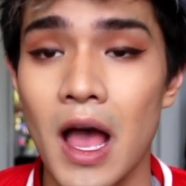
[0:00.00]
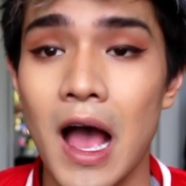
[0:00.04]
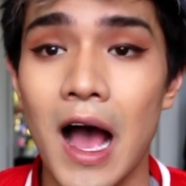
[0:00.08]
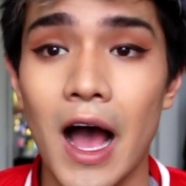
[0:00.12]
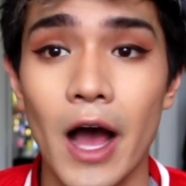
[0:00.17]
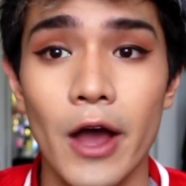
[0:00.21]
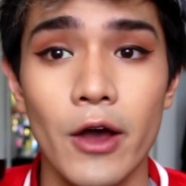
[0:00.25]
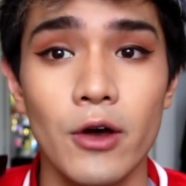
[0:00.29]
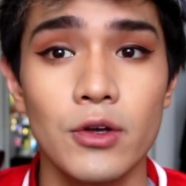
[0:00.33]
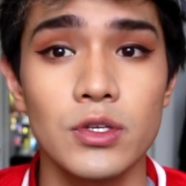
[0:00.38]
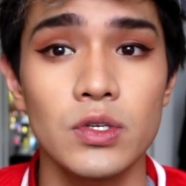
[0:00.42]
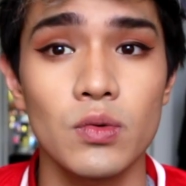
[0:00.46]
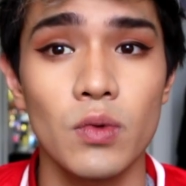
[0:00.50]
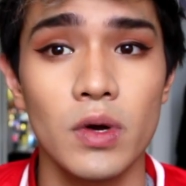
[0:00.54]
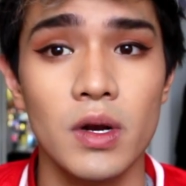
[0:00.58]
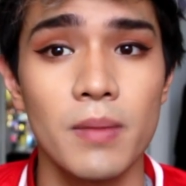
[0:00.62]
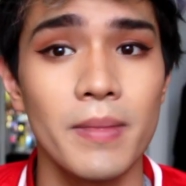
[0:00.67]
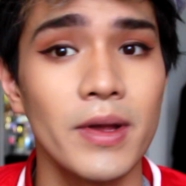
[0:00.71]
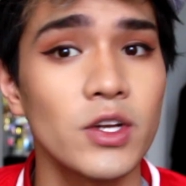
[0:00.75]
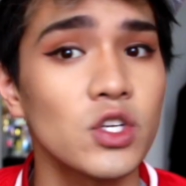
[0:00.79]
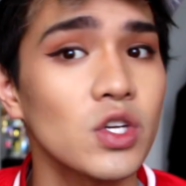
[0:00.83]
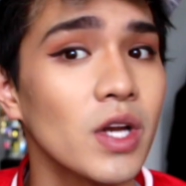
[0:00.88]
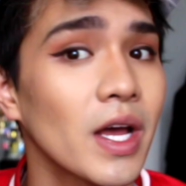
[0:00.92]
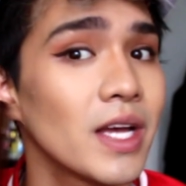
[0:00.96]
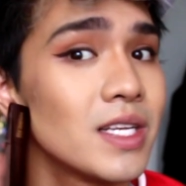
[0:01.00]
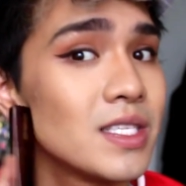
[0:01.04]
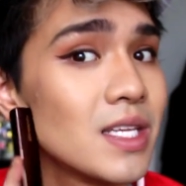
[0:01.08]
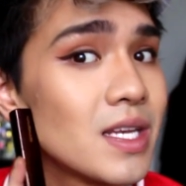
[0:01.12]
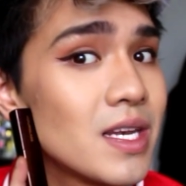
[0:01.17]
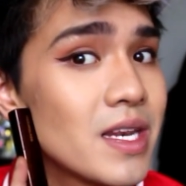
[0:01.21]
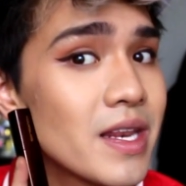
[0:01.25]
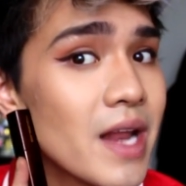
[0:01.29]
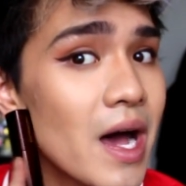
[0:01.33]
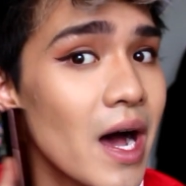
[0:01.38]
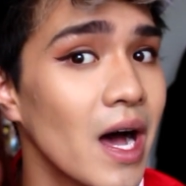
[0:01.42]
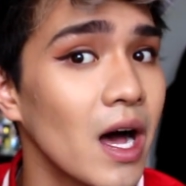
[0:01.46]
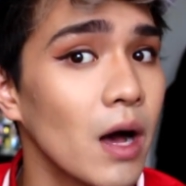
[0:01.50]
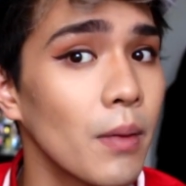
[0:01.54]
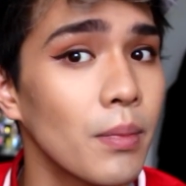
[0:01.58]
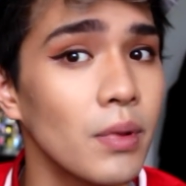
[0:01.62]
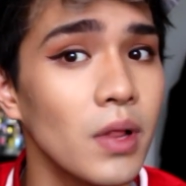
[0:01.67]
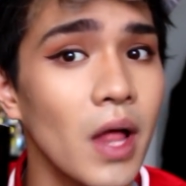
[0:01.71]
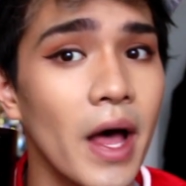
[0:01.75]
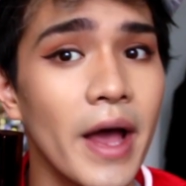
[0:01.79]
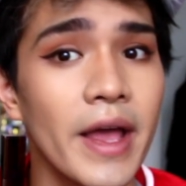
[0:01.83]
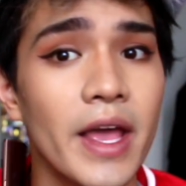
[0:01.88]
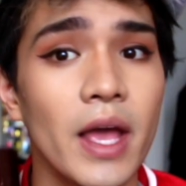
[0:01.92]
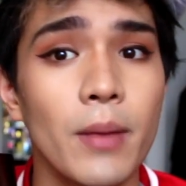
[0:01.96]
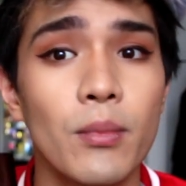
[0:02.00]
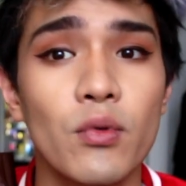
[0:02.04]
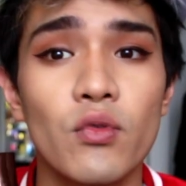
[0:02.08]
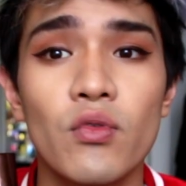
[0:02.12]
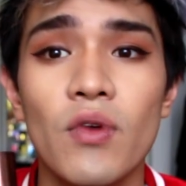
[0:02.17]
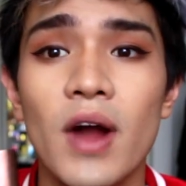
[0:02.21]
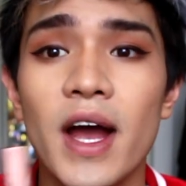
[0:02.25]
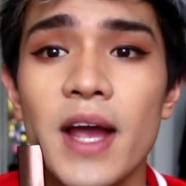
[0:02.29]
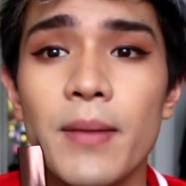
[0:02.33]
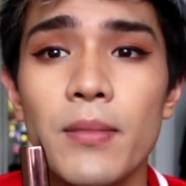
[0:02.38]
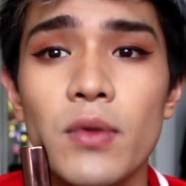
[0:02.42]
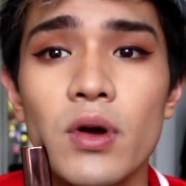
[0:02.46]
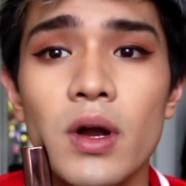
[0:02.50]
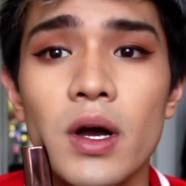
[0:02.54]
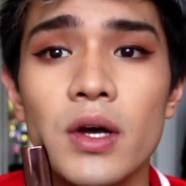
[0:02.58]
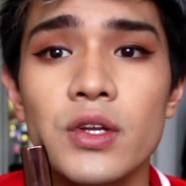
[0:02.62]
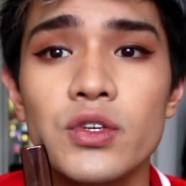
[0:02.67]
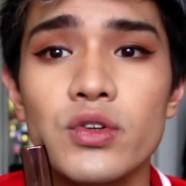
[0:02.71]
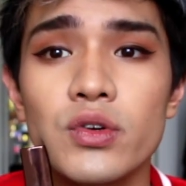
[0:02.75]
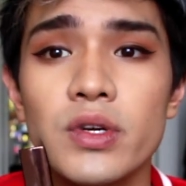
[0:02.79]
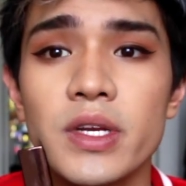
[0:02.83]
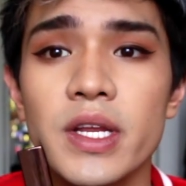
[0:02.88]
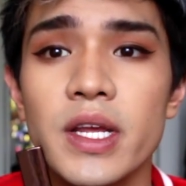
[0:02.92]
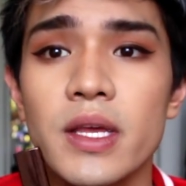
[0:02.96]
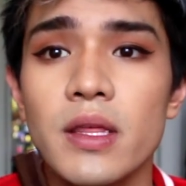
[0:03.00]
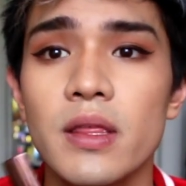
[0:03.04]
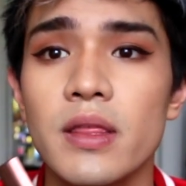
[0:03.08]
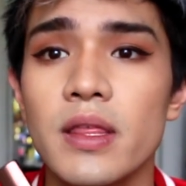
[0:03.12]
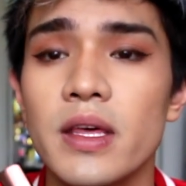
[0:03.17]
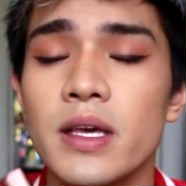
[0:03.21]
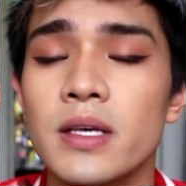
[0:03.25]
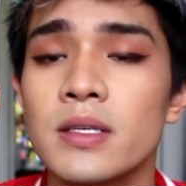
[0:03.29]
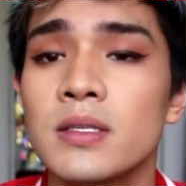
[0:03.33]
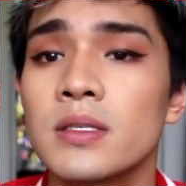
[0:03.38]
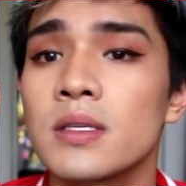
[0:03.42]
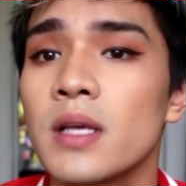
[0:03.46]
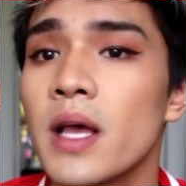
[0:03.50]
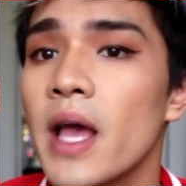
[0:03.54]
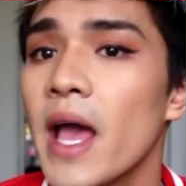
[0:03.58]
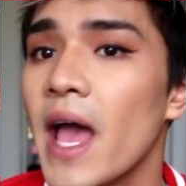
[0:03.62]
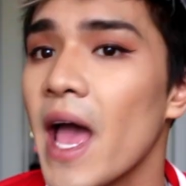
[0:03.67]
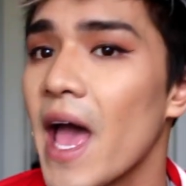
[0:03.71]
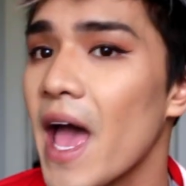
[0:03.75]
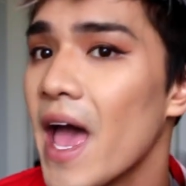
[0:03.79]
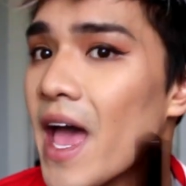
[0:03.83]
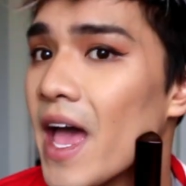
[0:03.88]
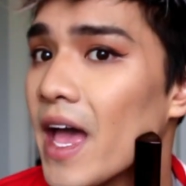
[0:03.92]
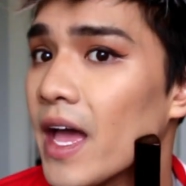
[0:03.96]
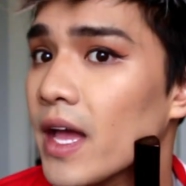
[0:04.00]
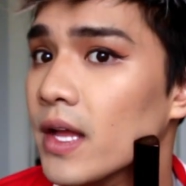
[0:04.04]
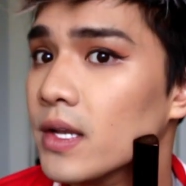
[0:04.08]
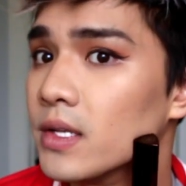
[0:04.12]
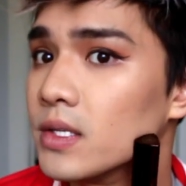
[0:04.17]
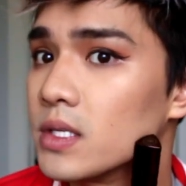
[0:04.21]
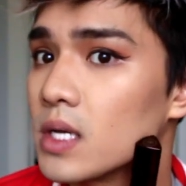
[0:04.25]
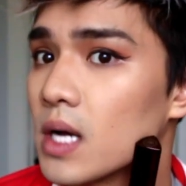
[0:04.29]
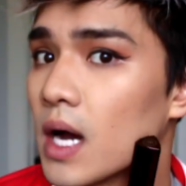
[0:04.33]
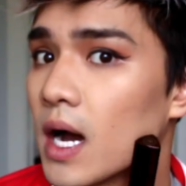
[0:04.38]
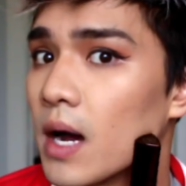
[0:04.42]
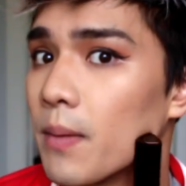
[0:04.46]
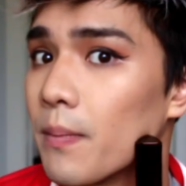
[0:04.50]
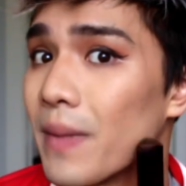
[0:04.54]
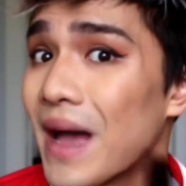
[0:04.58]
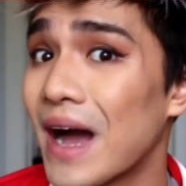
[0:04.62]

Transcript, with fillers: I also wanna mention I did not apply a primer underneath this and um,